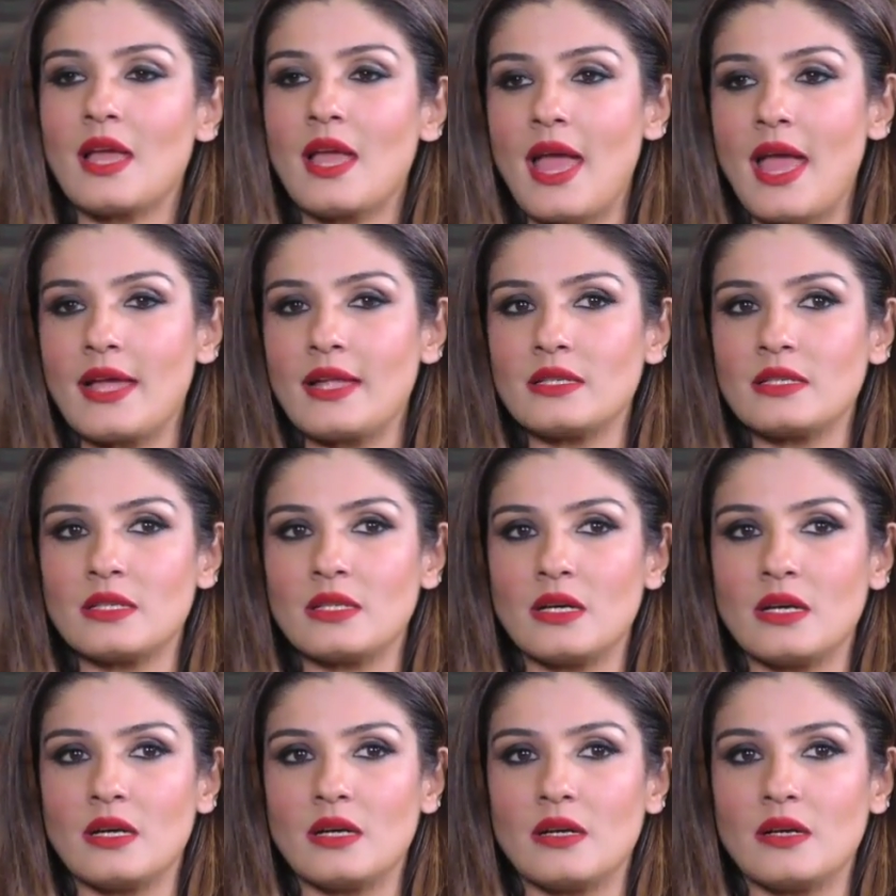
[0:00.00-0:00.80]
And
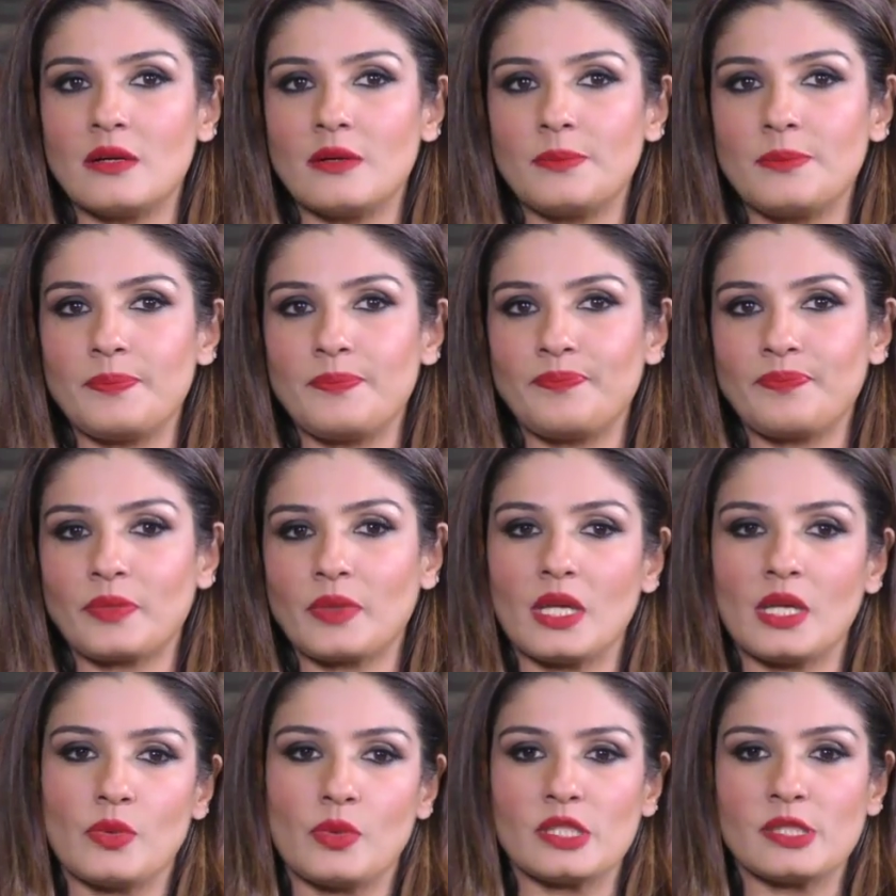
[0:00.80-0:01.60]

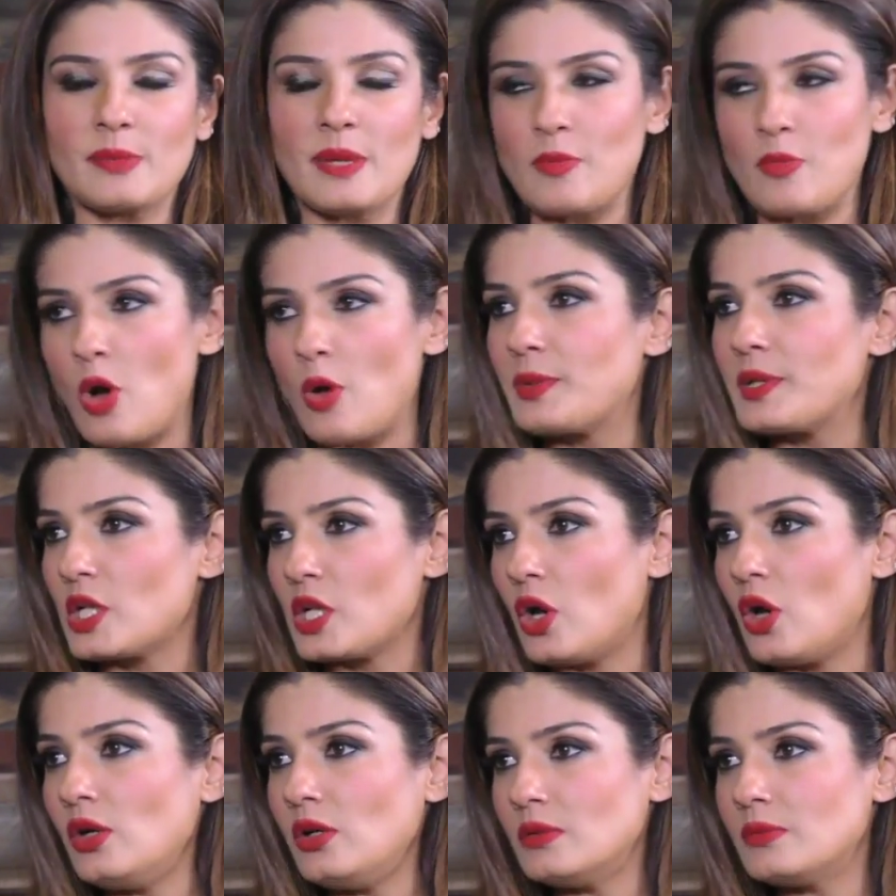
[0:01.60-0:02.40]
it was my
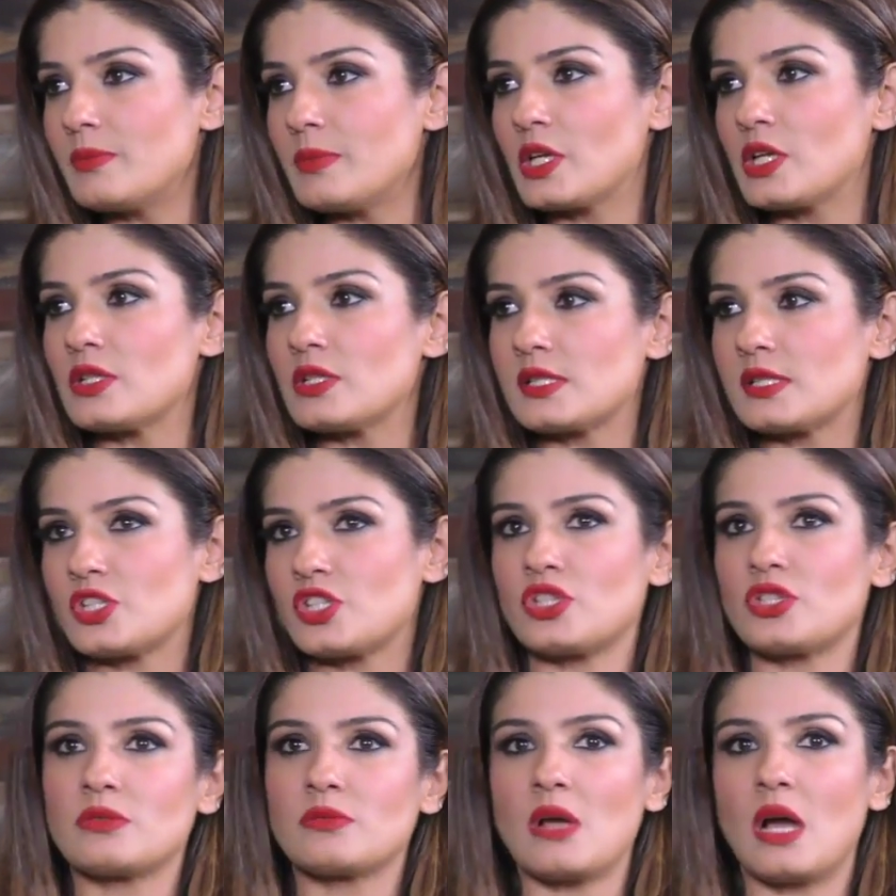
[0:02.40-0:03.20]
mom-in-law
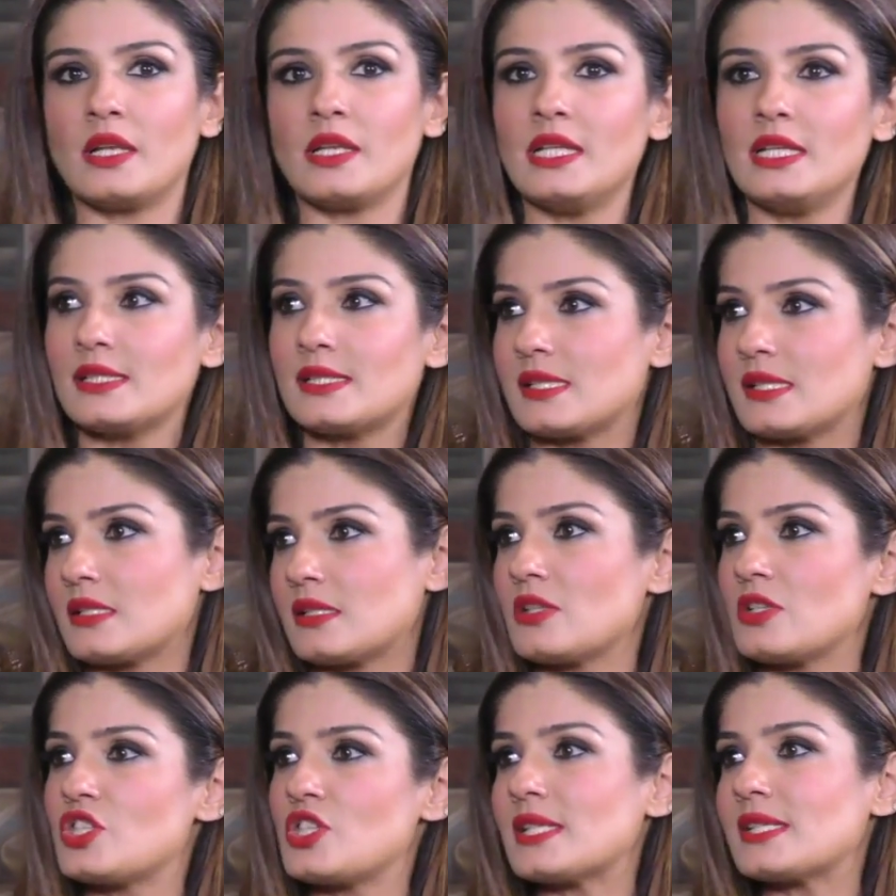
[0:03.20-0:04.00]
because Anil's
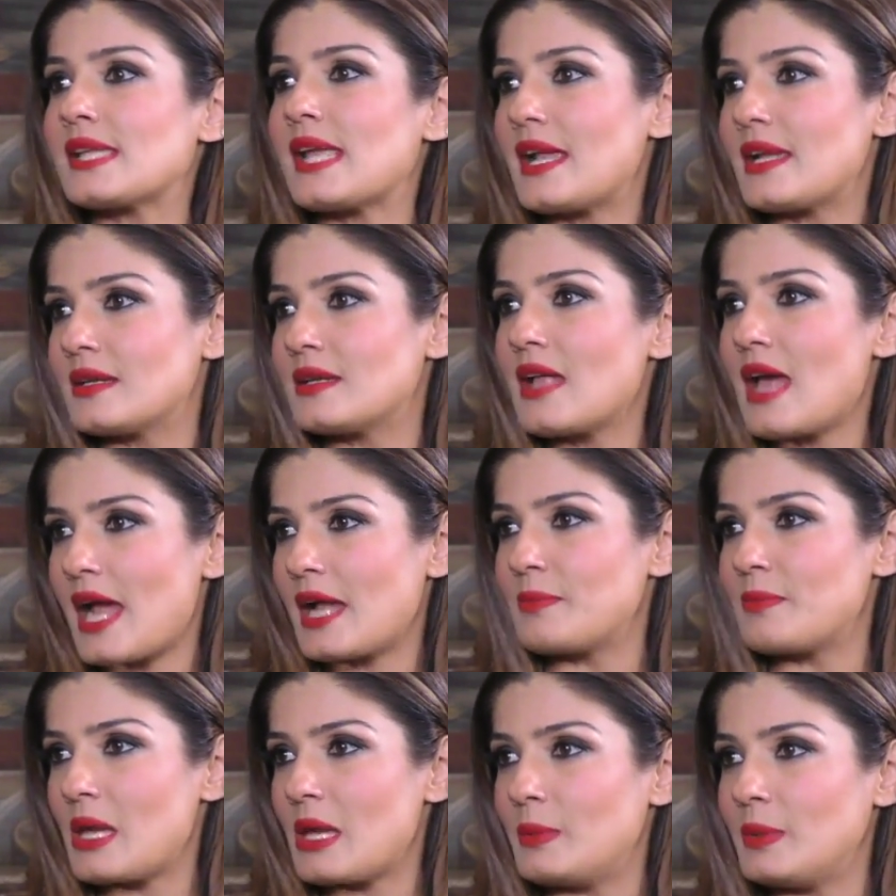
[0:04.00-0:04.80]
sister just
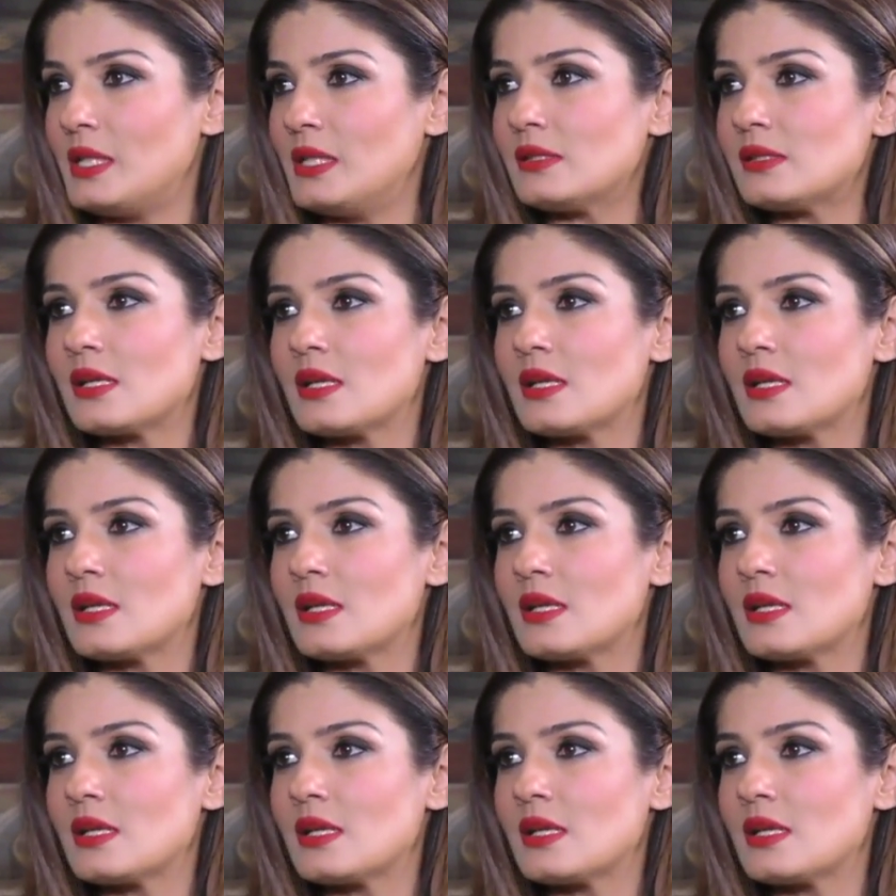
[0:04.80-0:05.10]
had babies.